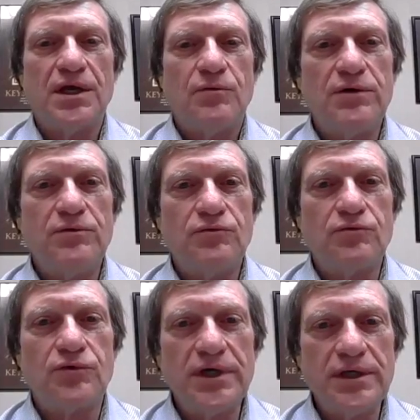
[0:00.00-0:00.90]
we
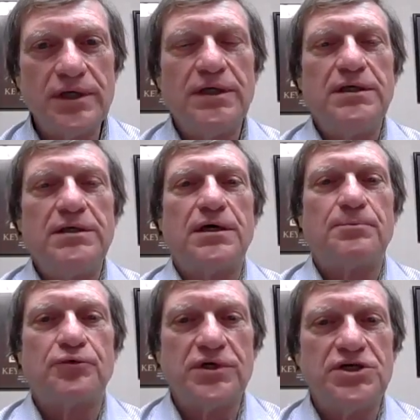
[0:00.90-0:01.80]
really
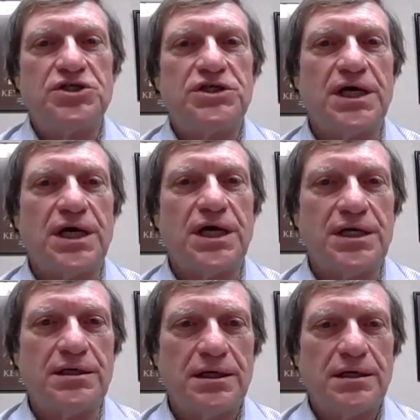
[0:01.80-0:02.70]
appreciate